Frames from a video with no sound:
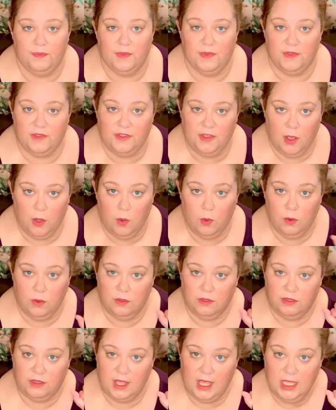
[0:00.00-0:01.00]
So
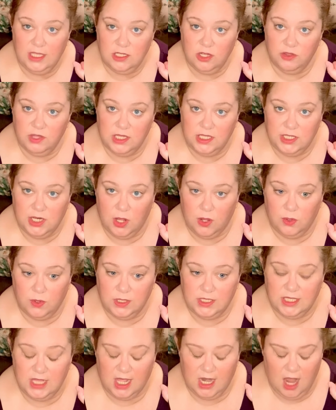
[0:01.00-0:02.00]
these are the
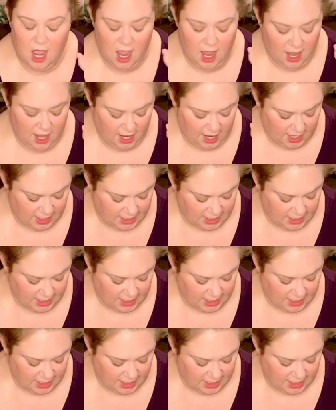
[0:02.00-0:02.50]
stones that I